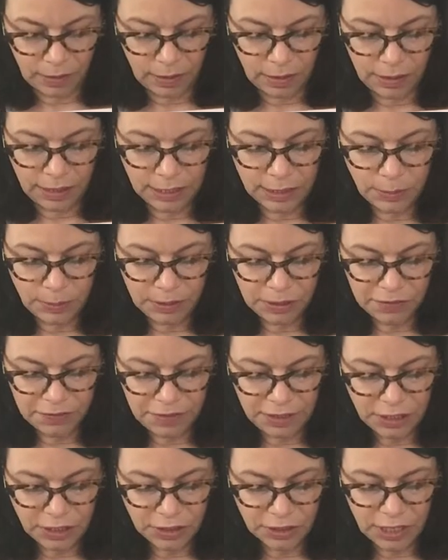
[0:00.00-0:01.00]
This book
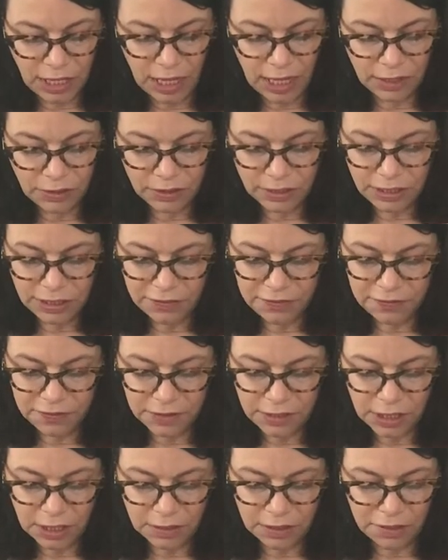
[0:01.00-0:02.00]
features hundreds of
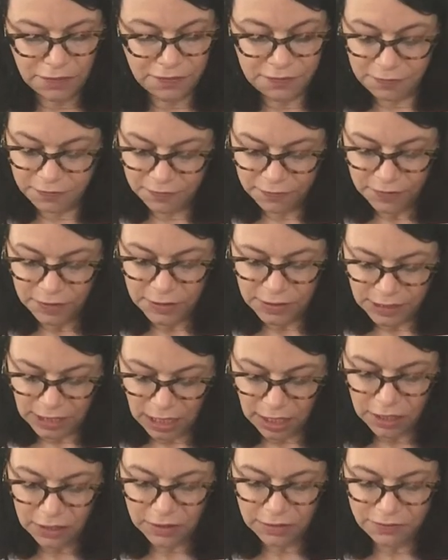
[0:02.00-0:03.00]

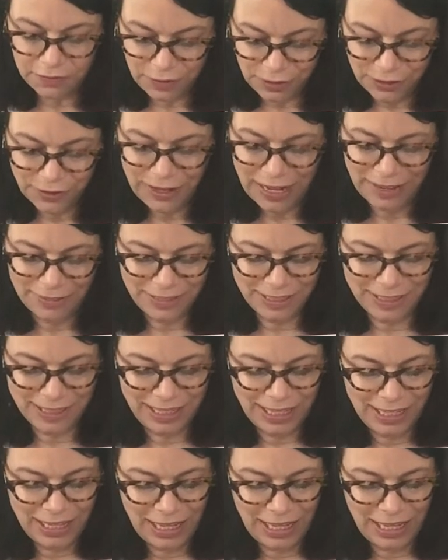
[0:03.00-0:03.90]
photographs